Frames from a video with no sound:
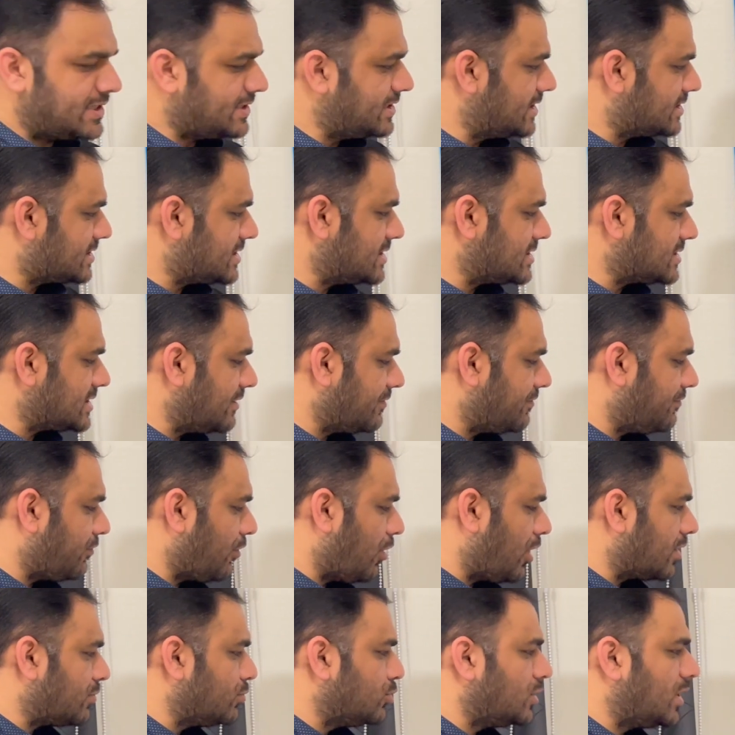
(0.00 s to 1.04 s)
This is the
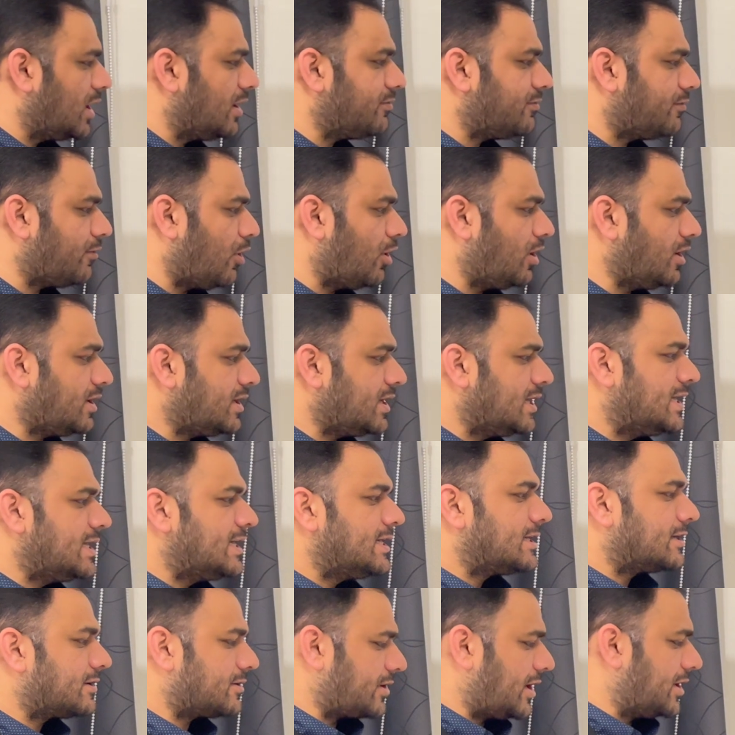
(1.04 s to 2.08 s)
formula for
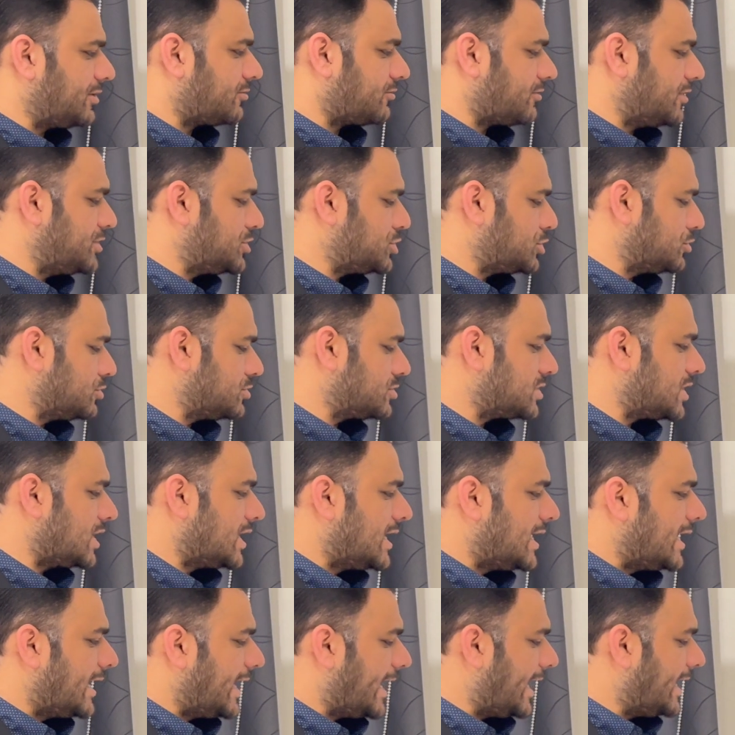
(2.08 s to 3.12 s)
current ratios,
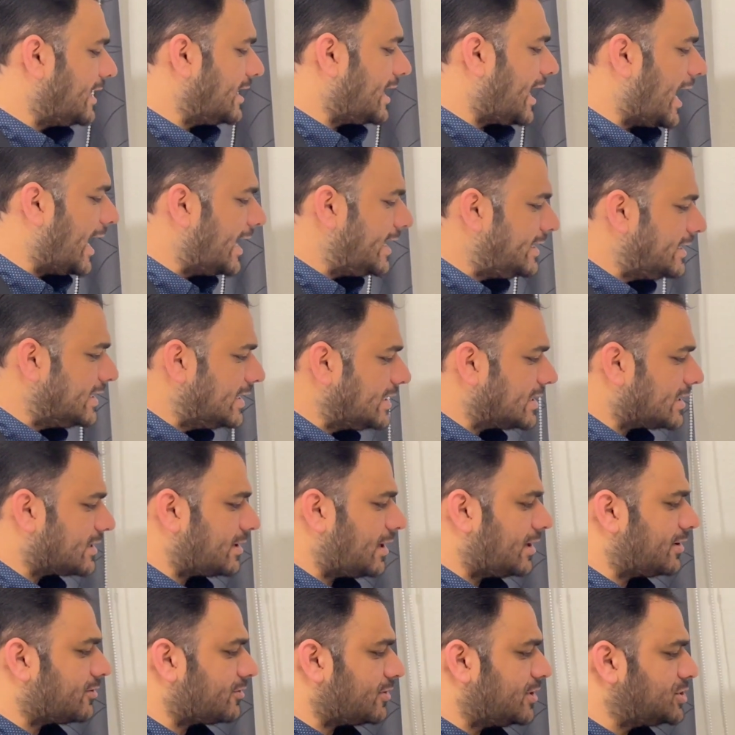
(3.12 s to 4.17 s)
and ideal
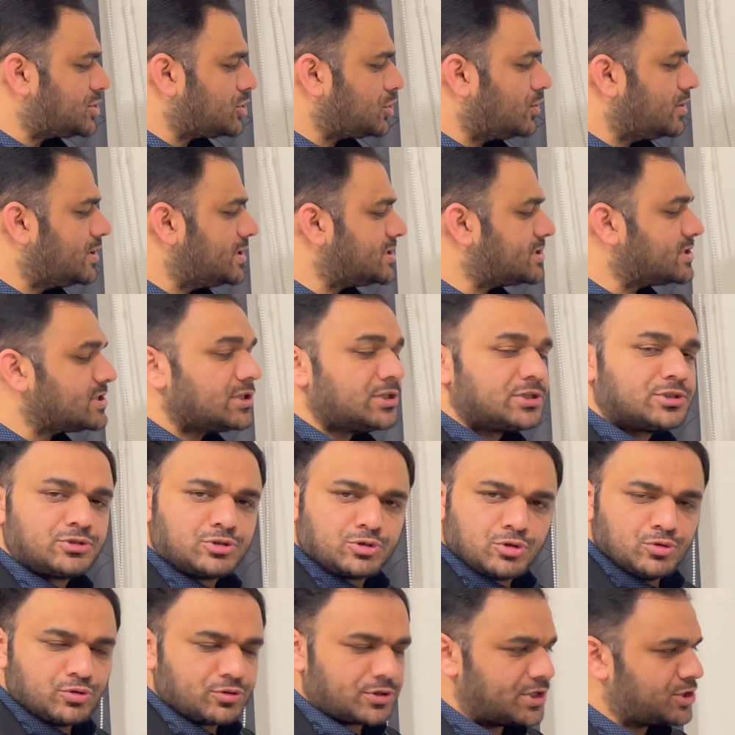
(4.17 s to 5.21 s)
current ratio is
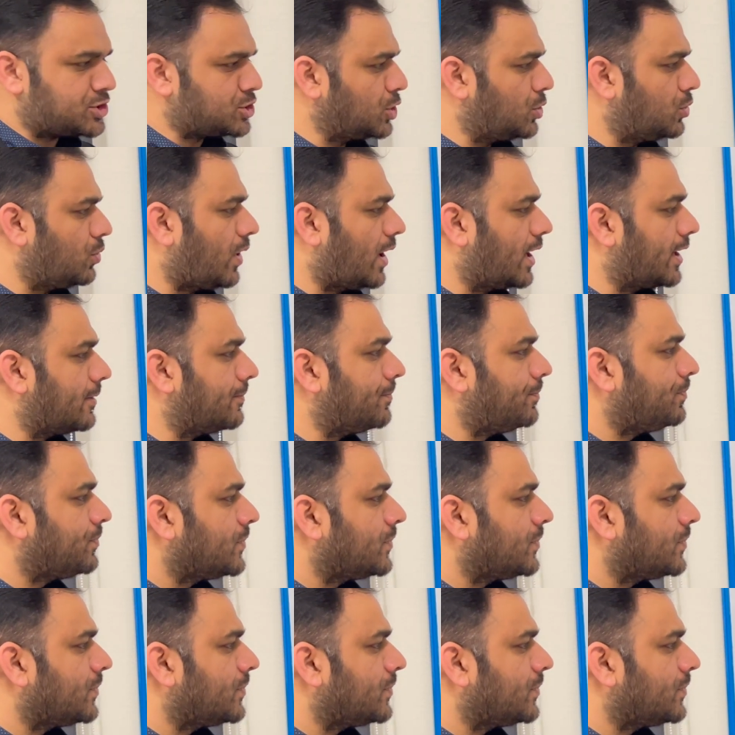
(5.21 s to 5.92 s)
2:1.